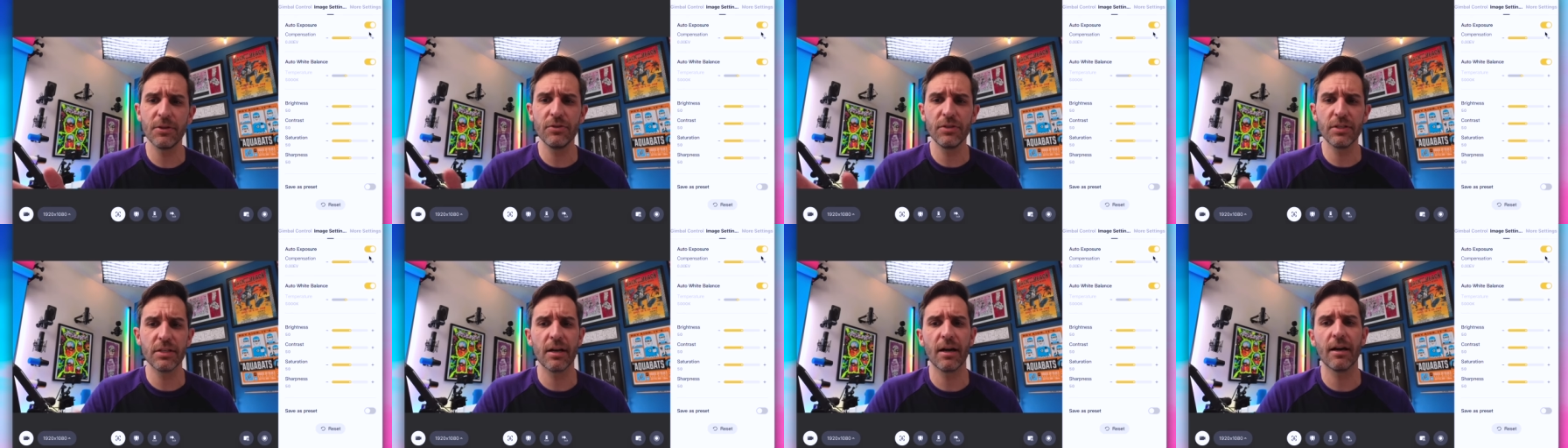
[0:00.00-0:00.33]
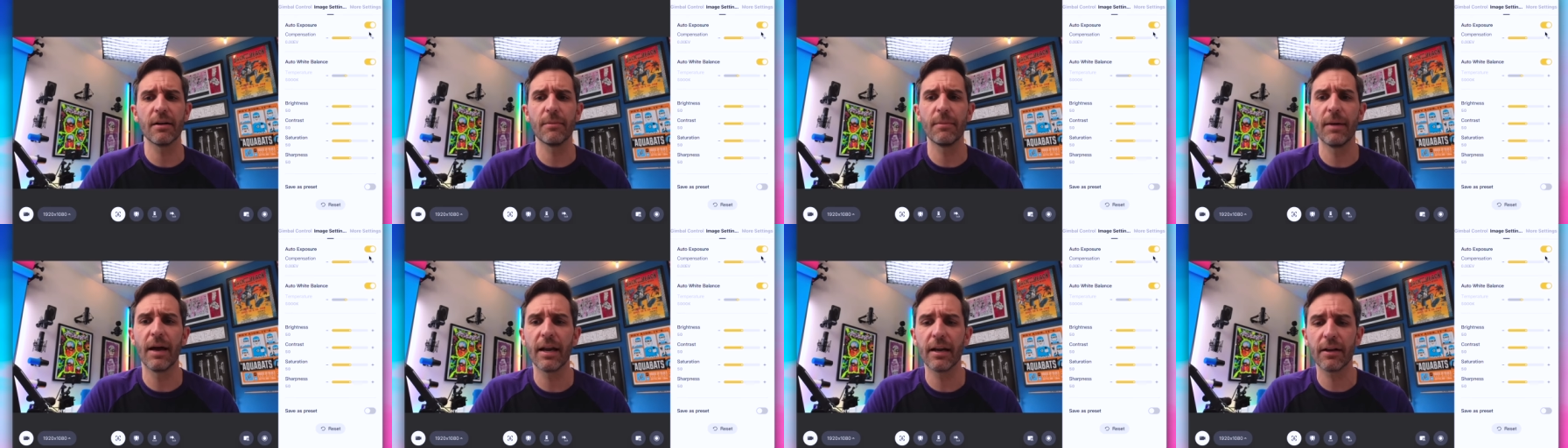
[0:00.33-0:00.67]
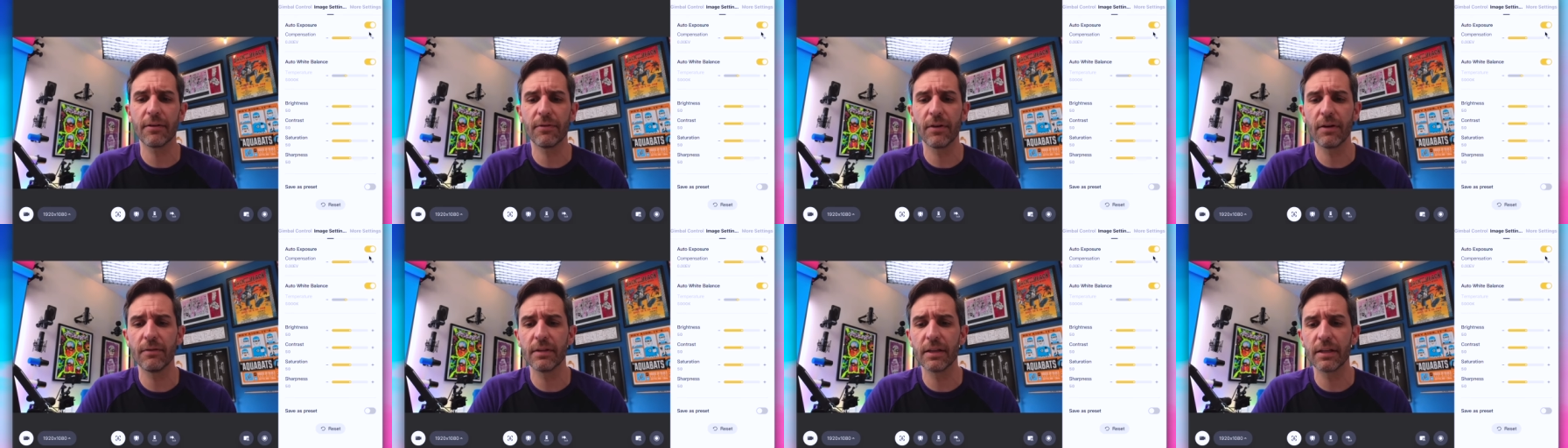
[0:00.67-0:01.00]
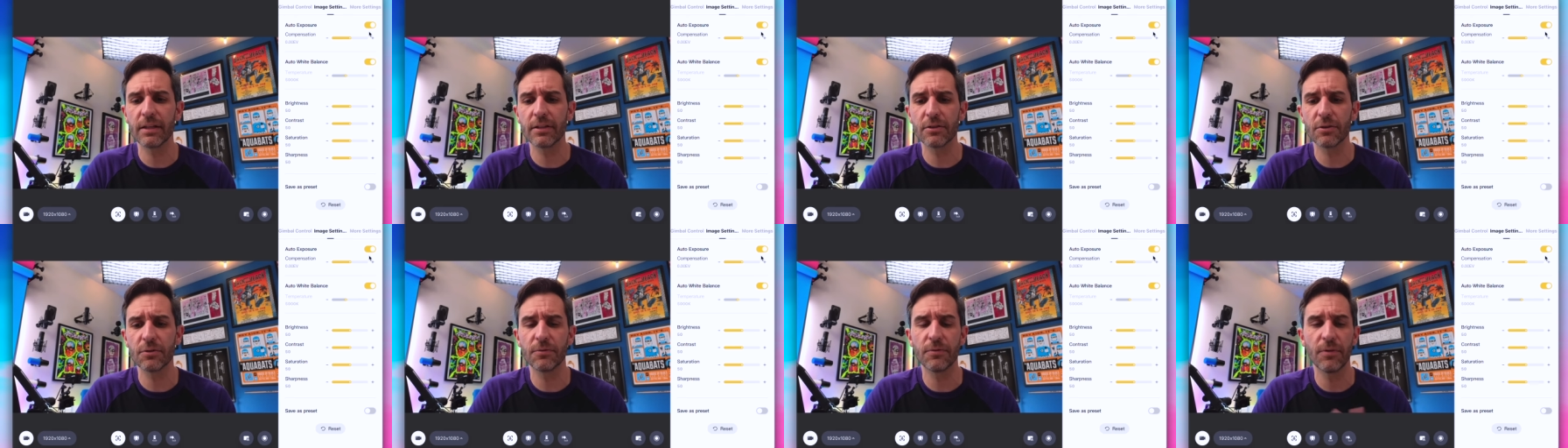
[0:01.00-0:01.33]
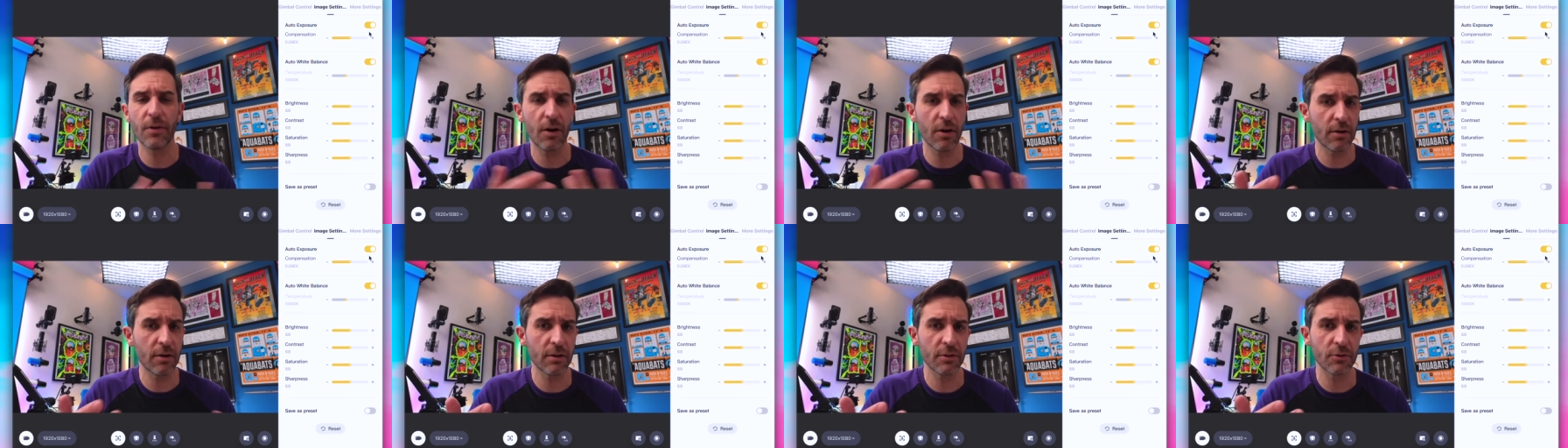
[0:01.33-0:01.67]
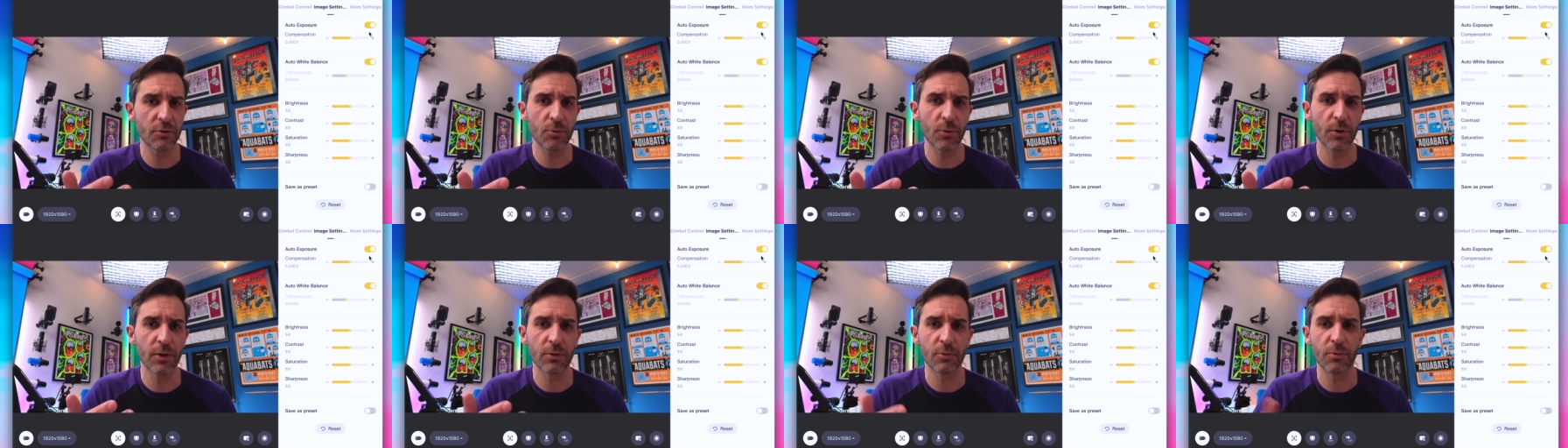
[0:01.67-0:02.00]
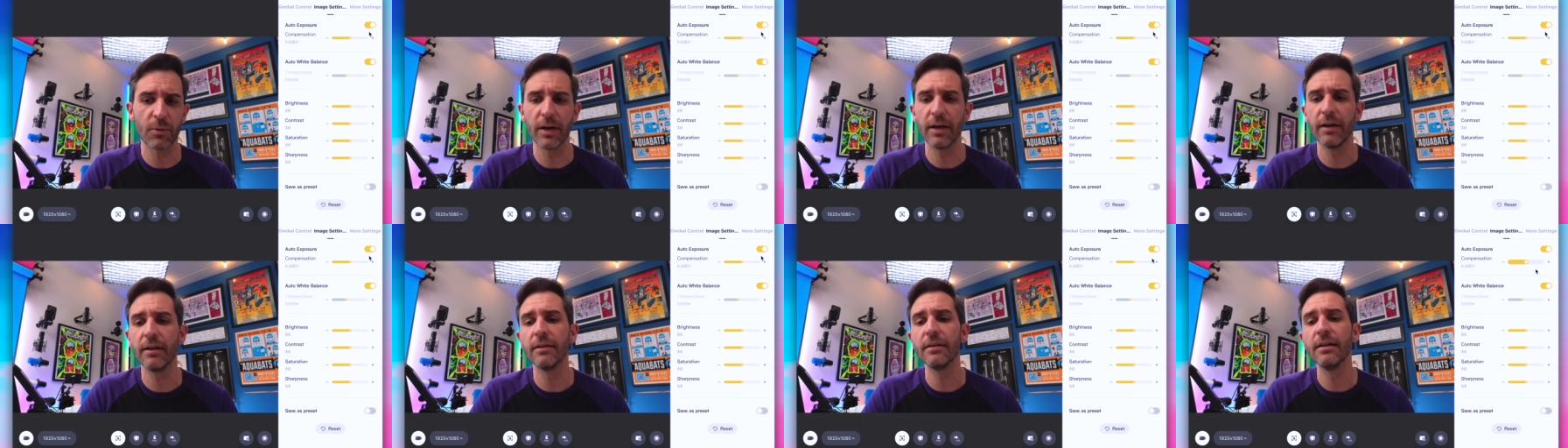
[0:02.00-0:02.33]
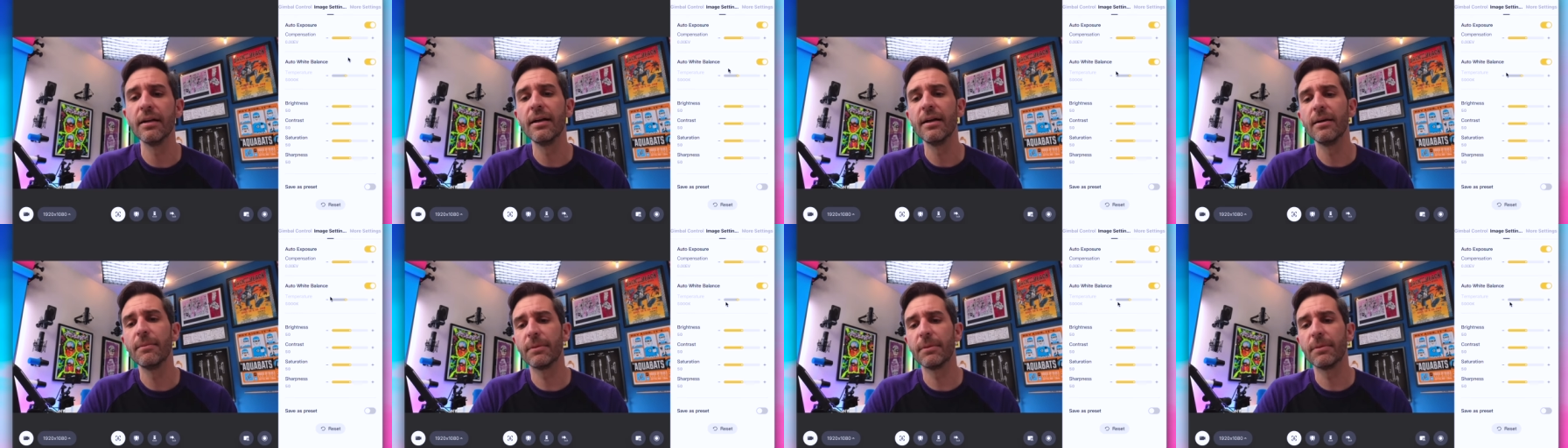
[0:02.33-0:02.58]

been using automatic for everything so far and it's worked well,